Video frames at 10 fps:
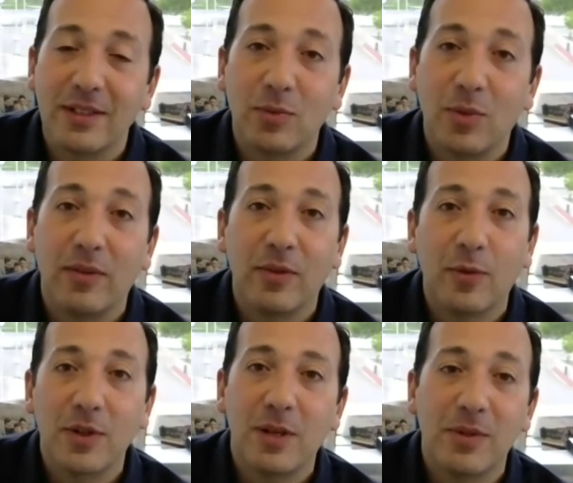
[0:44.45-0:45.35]
12 to
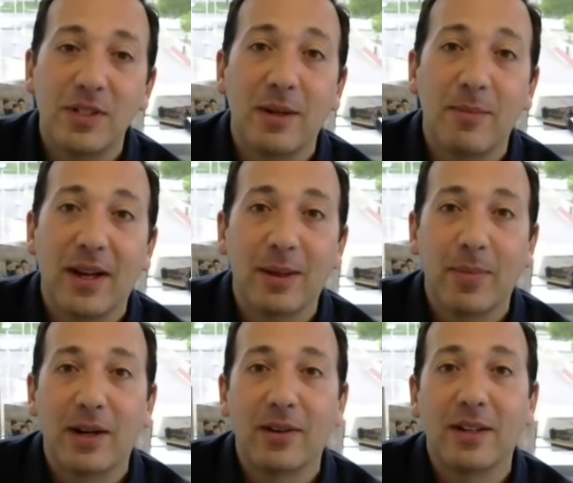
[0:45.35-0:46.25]
14% of buying
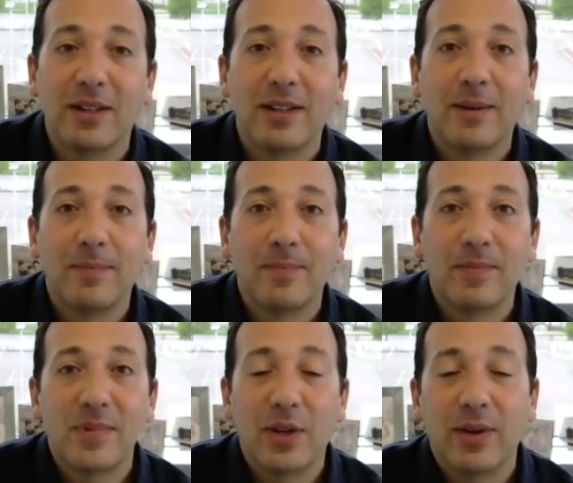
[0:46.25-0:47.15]
power.
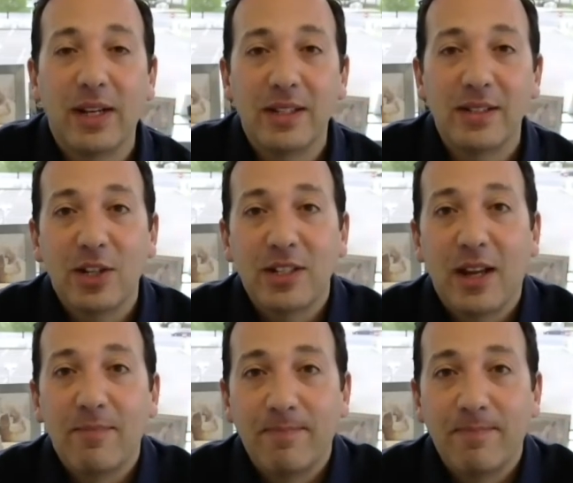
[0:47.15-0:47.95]
So it is a good time.